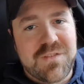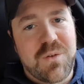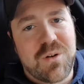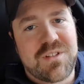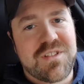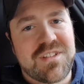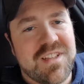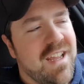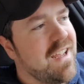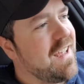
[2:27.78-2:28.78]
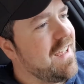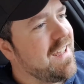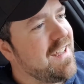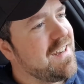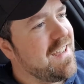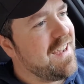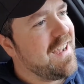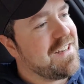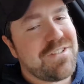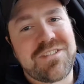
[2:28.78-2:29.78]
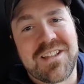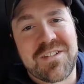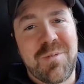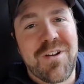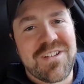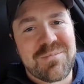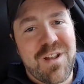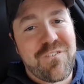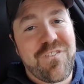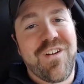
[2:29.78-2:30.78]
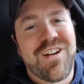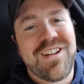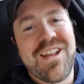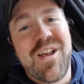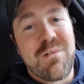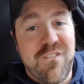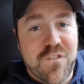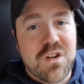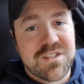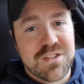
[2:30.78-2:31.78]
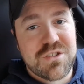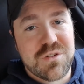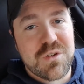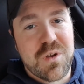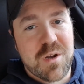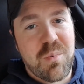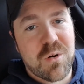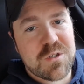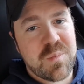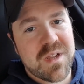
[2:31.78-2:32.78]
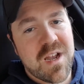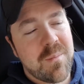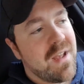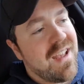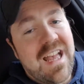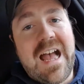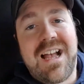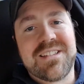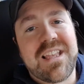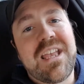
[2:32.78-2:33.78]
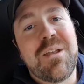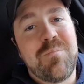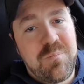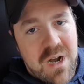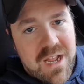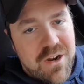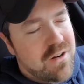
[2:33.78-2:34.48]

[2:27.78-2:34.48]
forward to today, and I just experienced my first issue doing a porch pickup as a buyer.